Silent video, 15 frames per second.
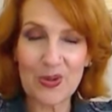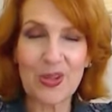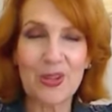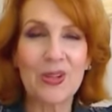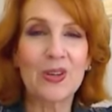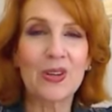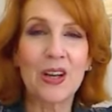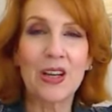
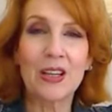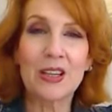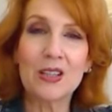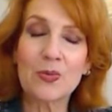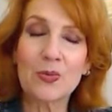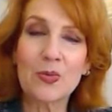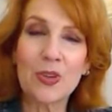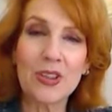year, and
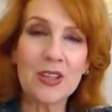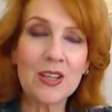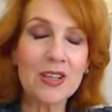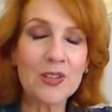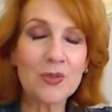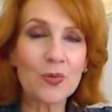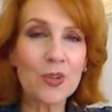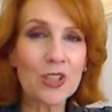one that
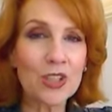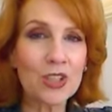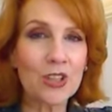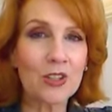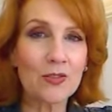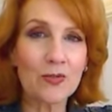is rich in